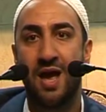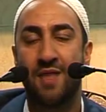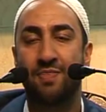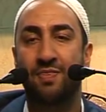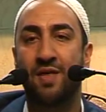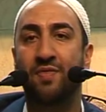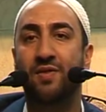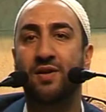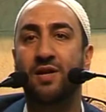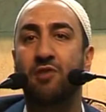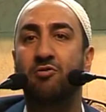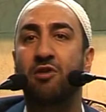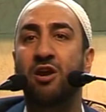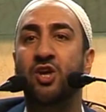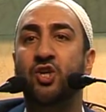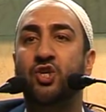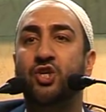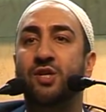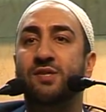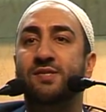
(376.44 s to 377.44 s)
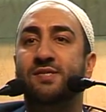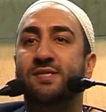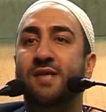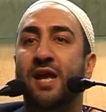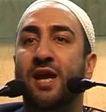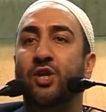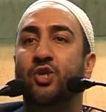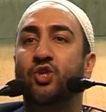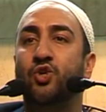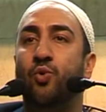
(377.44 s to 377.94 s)
That the narrations
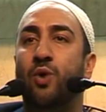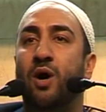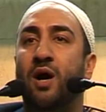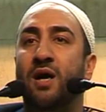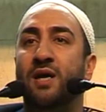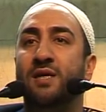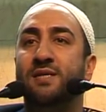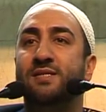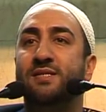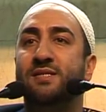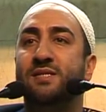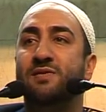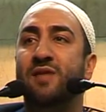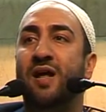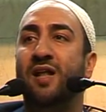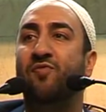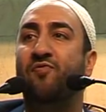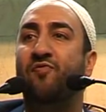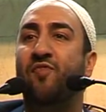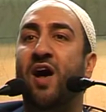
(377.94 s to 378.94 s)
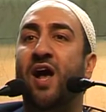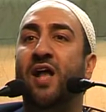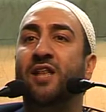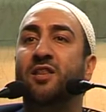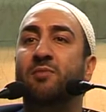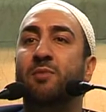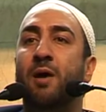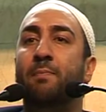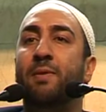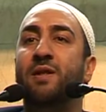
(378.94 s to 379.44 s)
say to us that
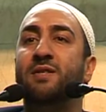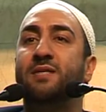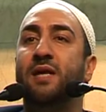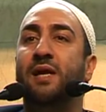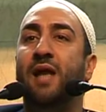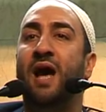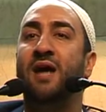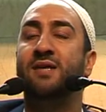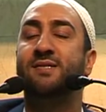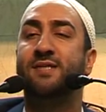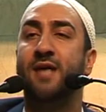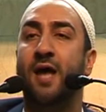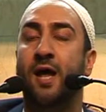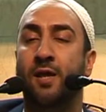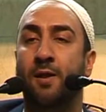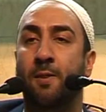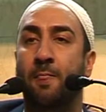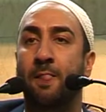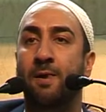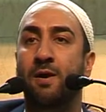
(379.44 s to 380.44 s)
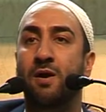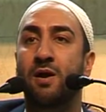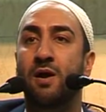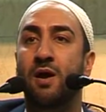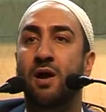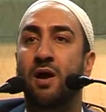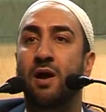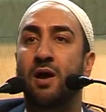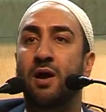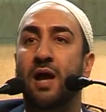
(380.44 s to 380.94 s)
Fatima bint al-Hassan,
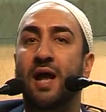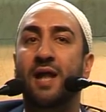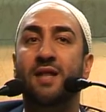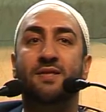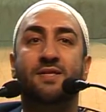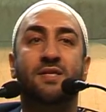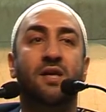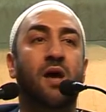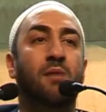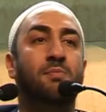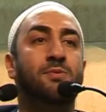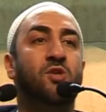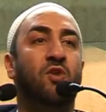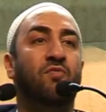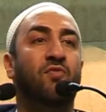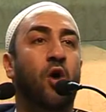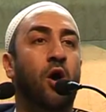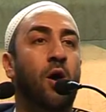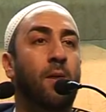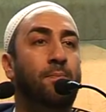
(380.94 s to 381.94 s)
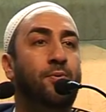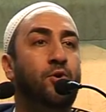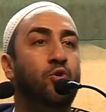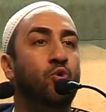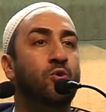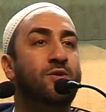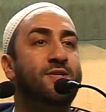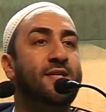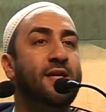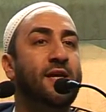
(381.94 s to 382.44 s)
in terms of her
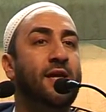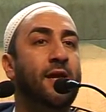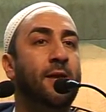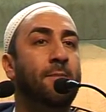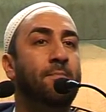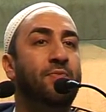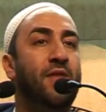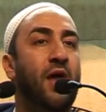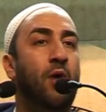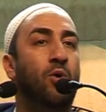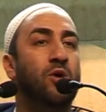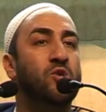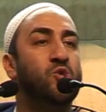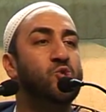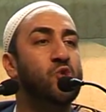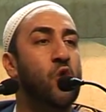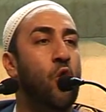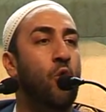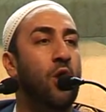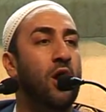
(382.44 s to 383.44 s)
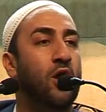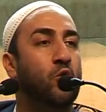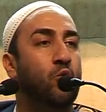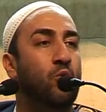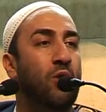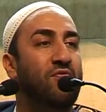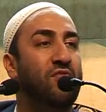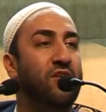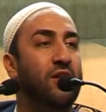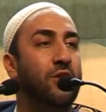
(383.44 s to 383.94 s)
beauty, there was no
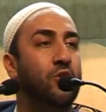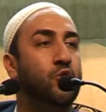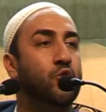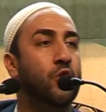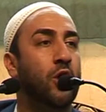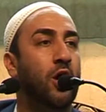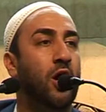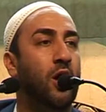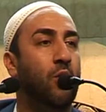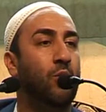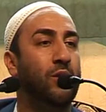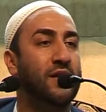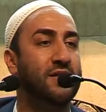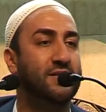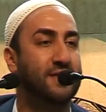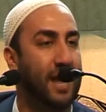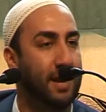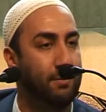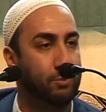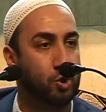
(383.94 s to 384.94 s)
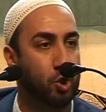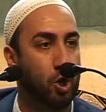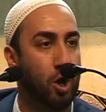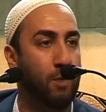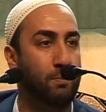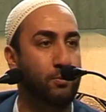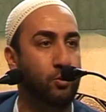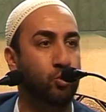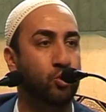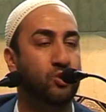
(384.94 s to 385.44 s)
equivalent to her when it came to
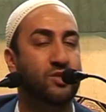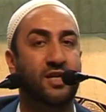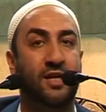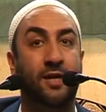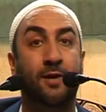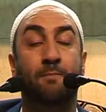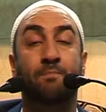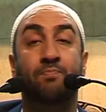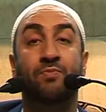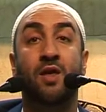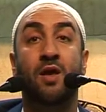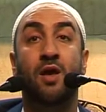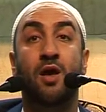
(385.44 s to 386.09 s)
her beauty.